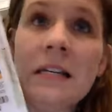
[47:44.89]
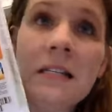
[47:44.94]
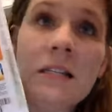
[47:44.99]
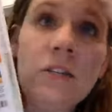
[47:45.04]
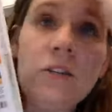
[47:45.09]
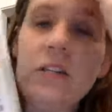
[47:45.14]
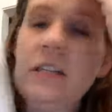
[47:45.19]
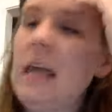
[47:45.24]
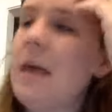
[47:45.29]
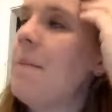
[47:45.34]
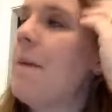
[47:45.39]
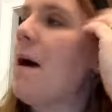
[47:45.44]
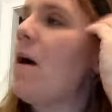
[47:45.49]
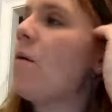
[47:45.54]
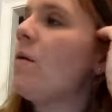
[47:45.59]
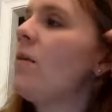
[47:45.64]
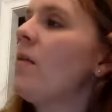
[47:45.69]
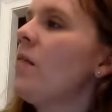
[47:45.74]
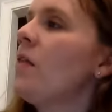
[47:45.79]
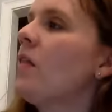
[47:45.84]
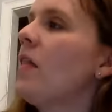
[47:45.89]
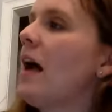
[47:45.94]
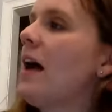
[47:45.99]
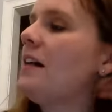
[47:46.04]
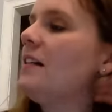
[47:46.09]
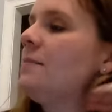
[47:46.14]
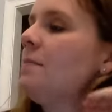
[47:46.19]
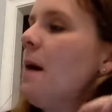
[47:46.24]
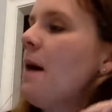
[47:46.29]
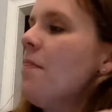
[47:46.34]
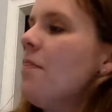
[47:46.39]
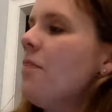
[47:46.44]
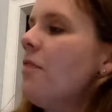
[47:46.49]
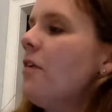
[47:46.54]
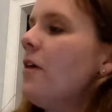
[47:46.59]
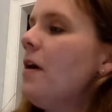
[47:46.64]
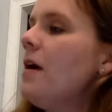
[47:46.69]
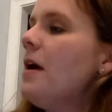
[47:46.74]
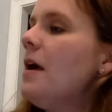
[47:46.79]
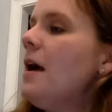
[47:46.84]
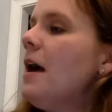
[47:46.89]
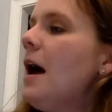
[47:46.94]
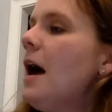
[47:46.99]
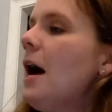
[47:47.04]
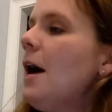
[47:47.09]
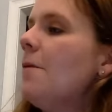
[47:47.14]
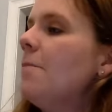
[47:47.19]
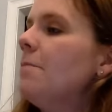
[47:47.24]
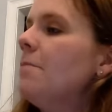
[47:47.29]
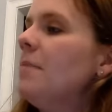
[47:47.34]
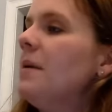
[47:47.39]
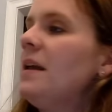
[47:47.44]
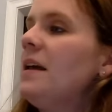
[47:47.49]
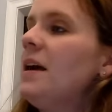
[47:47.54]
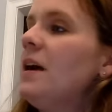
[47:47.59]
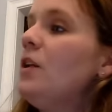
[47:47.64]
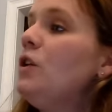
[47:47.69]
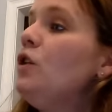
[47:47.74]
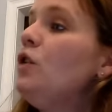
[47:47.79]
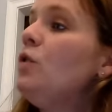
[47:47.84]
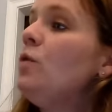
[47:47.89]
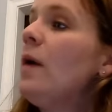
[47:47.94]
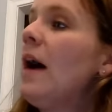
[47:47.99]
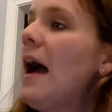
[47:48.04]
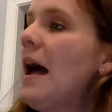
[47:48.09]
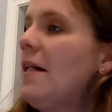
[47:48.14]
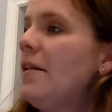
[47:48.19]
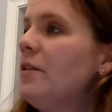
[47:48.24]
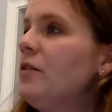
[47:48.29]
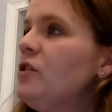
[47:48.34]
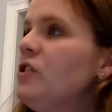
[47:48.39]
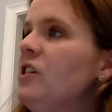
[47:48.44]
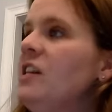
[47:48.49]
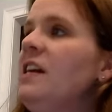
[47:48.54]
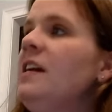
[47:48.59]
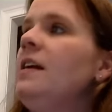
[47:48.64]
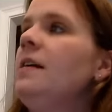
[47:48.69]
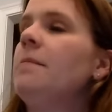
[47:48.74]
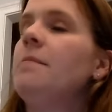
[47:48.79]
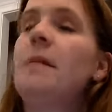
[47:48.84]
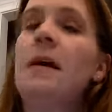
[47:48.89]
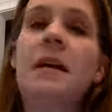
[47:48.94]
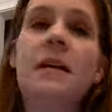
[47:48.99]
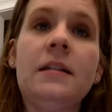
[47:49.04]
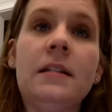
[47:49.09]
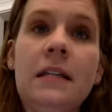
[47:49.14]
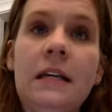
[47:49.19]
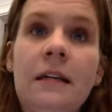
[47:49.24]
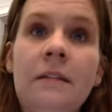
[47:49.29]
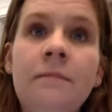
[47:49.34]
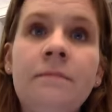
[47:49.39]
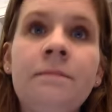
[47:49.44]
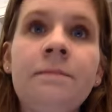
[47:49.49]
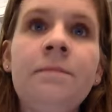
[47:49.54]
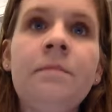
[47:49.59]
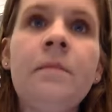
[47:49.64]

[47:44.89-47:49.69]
It just came out within the last month, um, but a new allergy medicine.